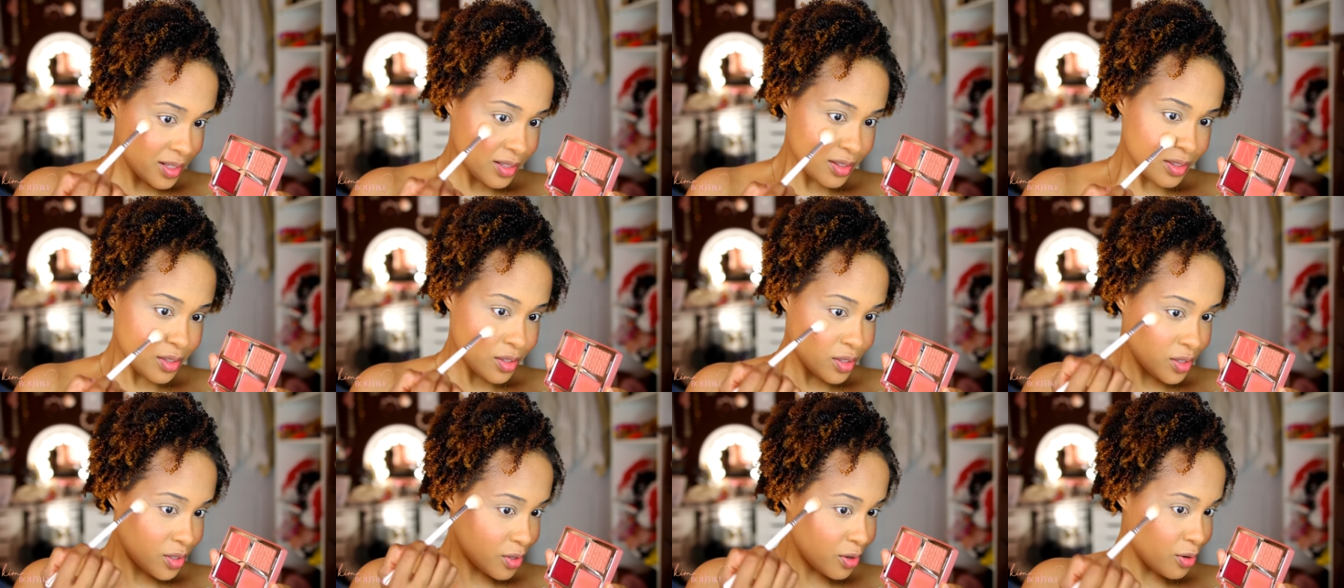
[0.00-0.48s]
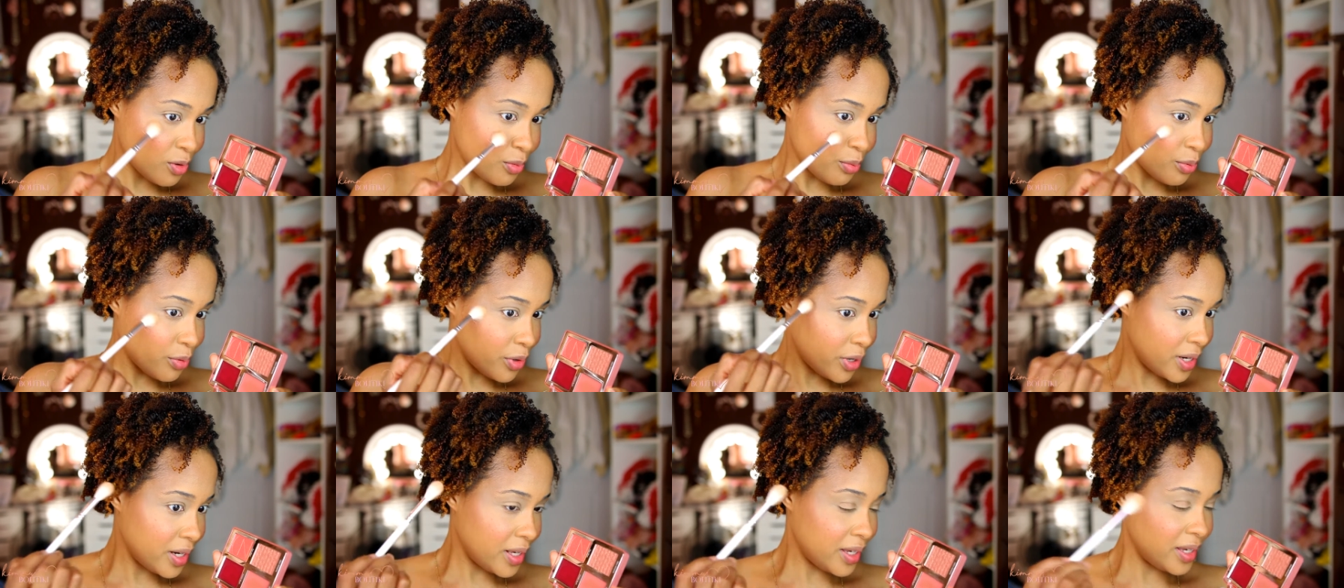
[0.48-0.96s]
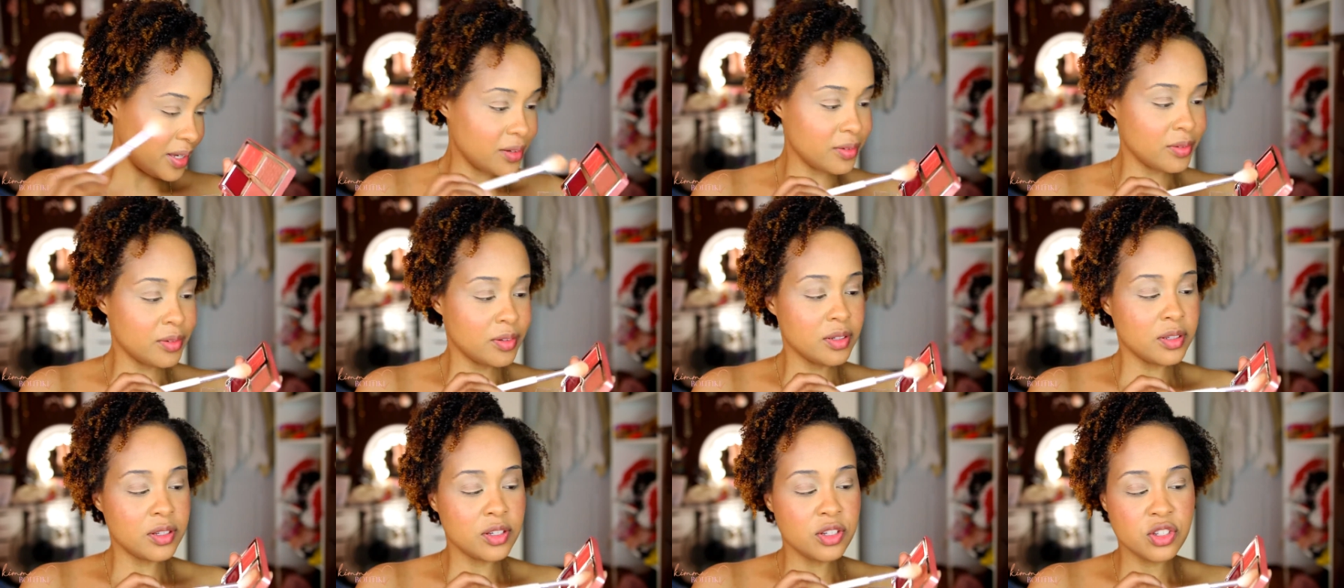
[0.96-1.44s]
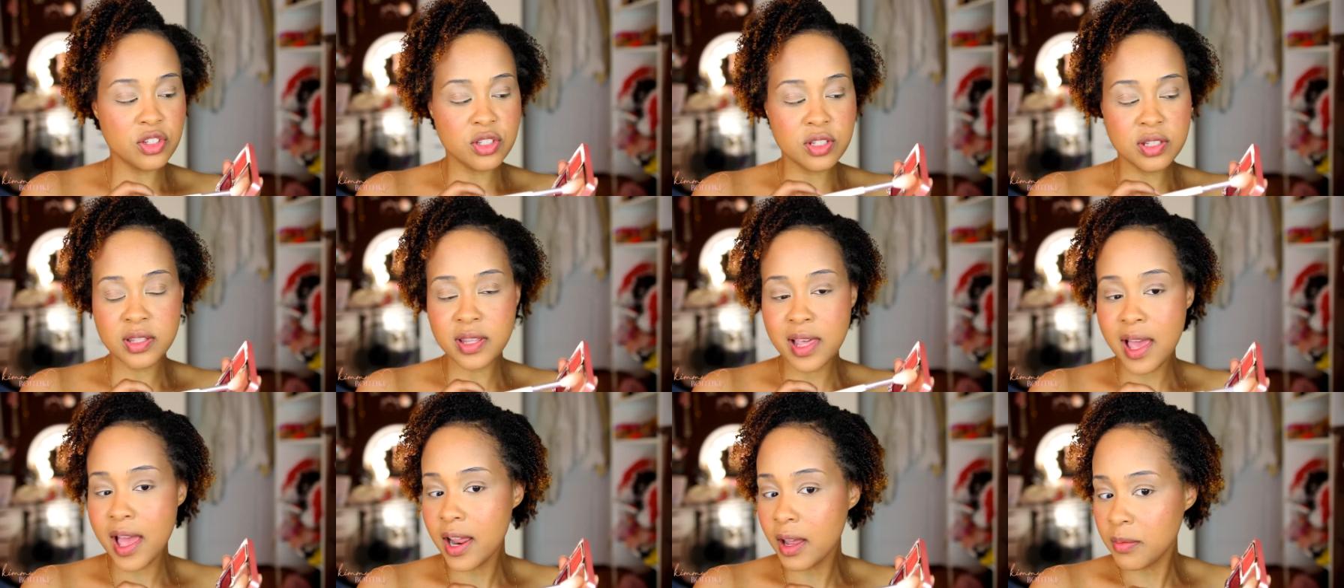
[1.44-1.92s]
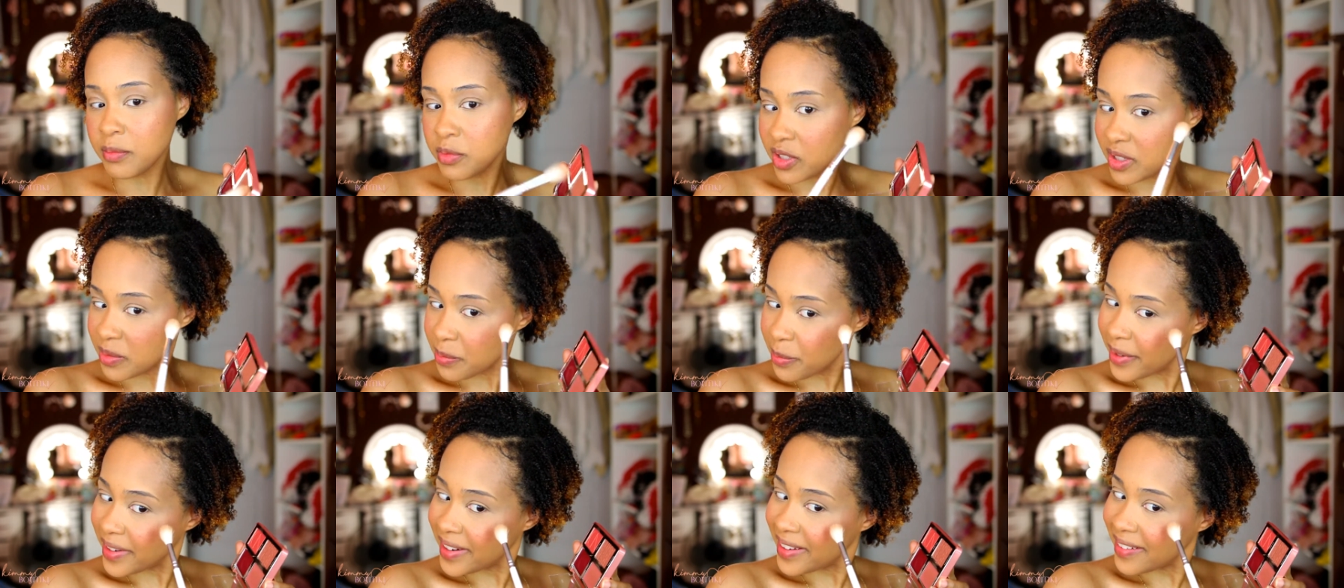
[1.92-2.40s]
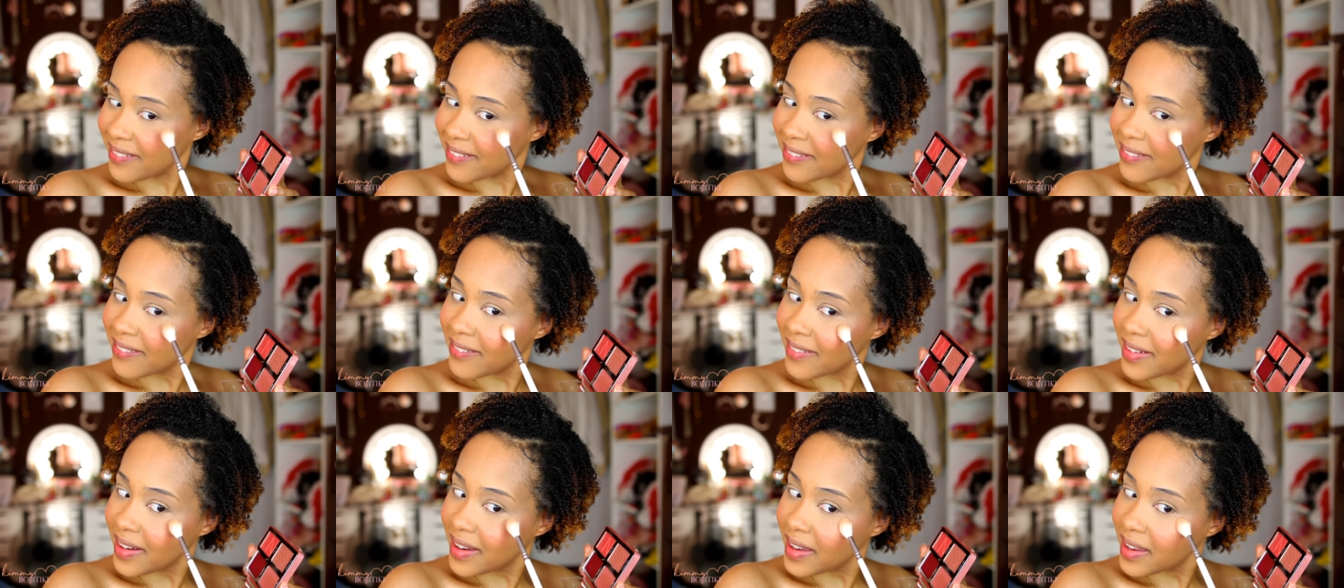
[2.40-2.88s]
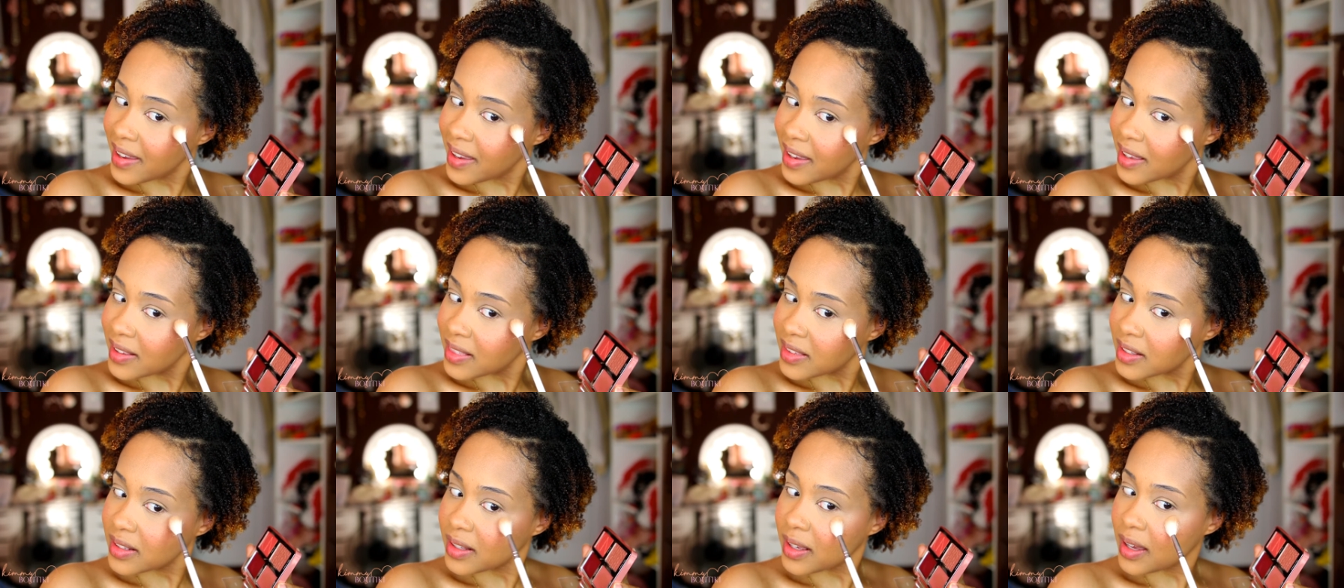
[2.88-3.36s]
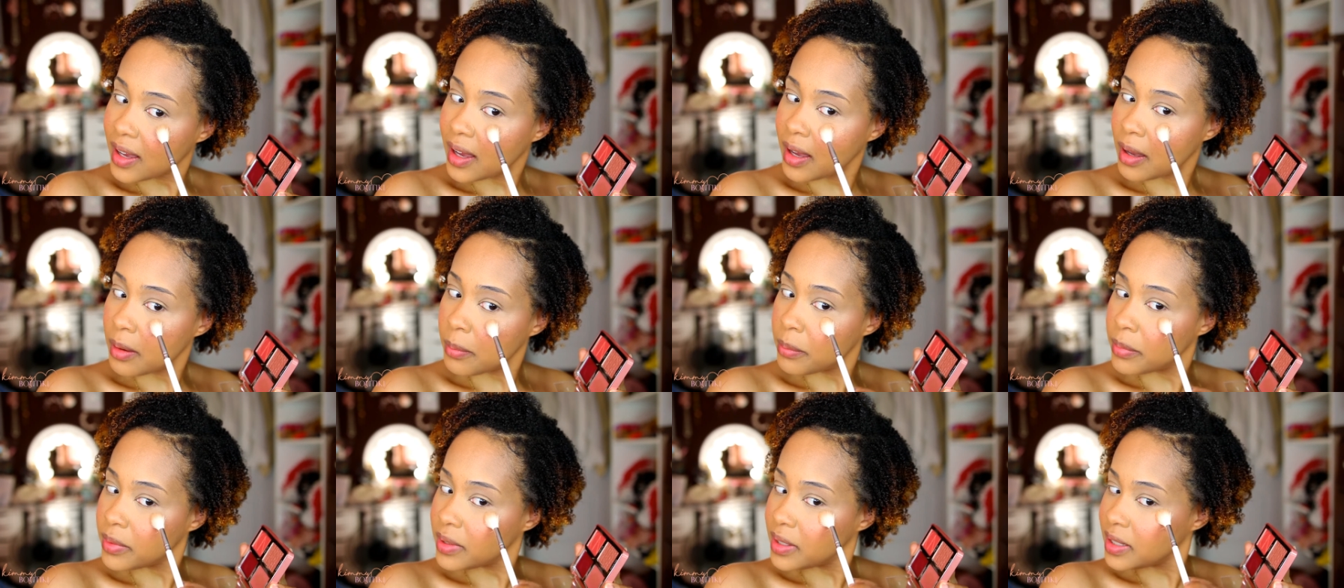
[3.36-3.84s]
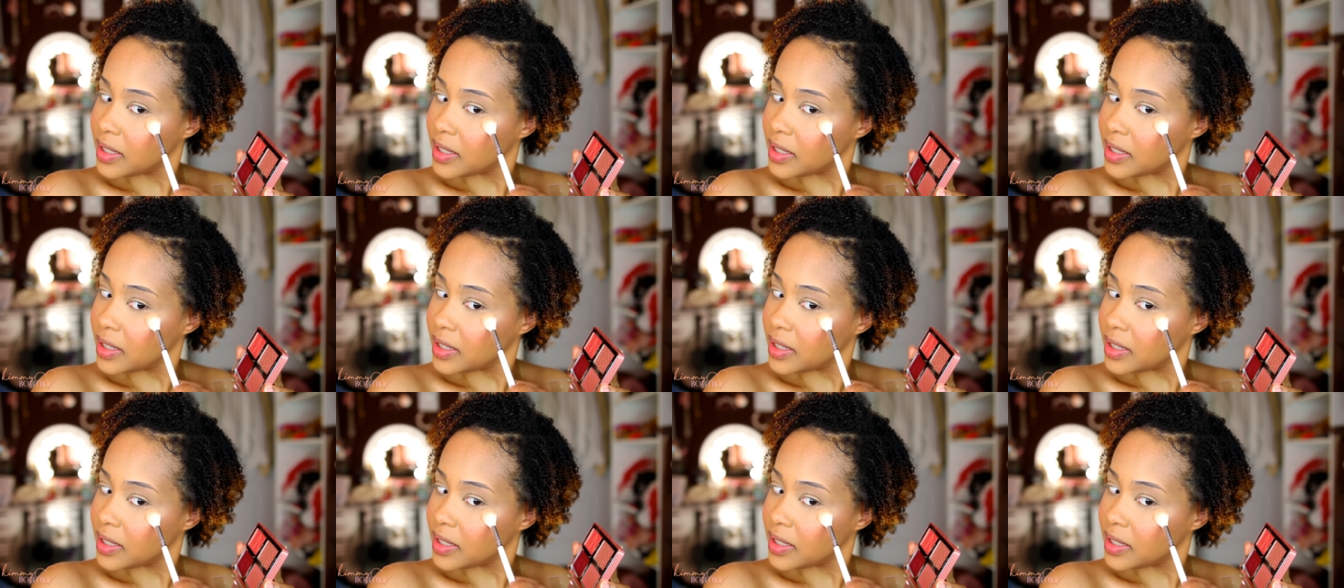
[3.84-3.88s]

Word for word: so pretty. That I'm just putting right at the top,